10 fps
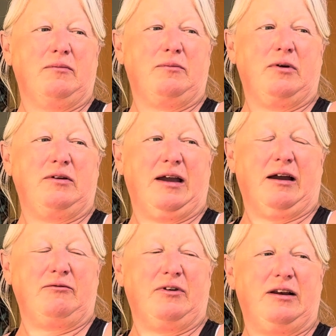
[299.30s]
But yeah,
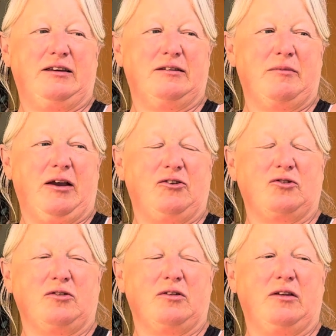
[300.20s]
really to make
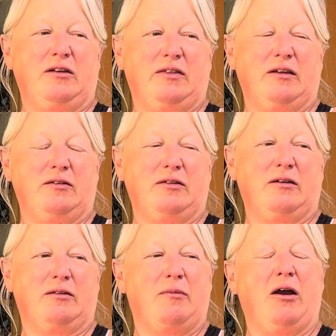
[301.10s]
sure that the
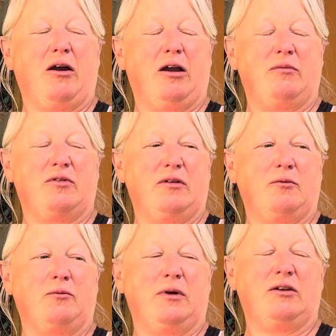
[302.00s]
motorhome's
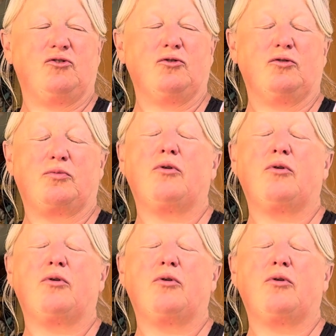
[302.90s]
insured